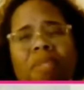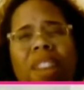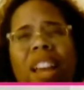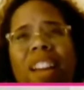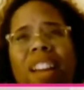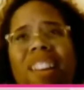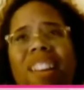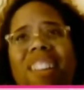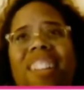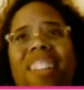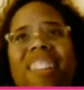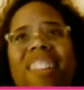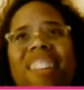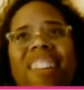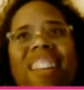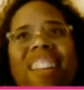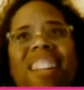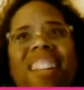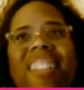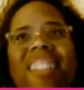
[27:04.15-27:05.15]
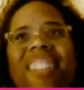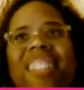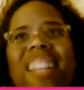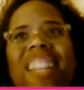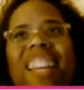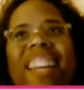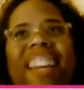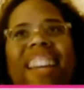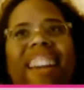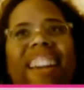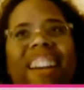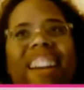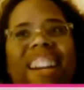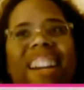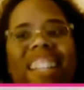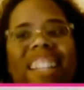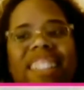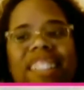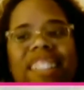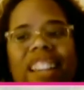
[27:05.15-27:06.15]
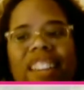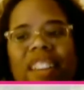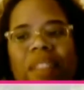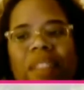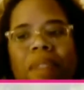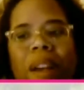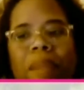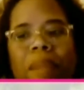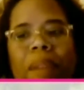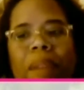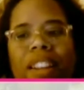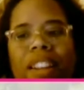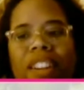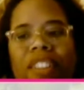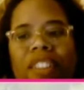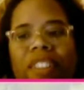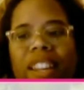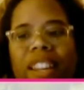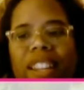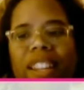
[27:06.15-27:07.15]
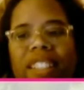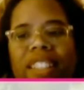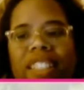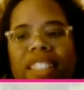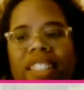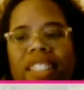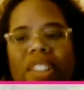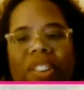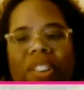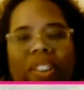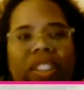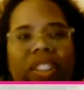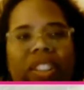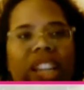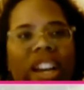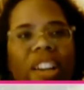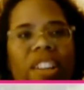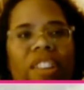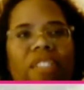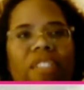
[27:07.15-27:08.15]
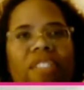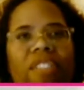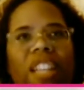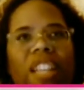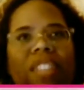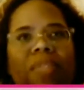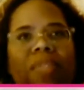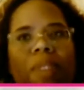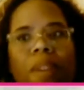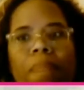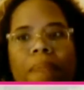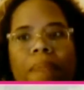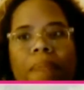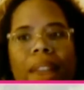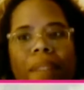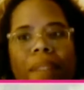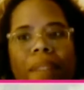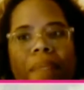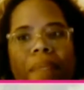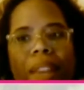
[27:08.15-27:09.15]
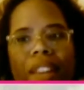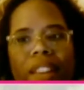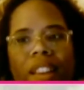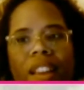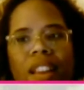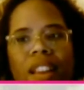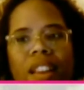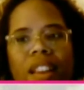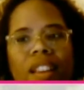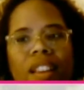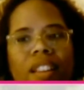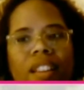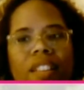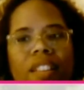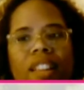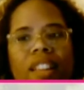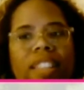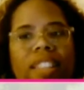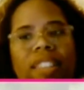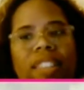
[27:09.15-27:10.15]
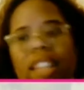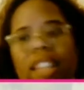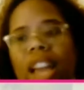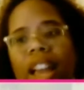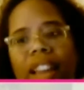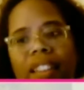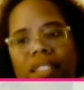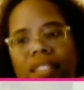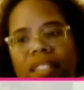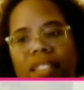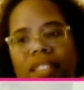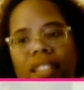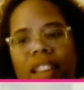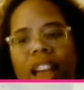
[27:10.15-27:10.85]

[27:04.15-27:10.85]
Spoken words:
I'm not going to sit here and tell you about my degrees or tell you that's what made me. It's not.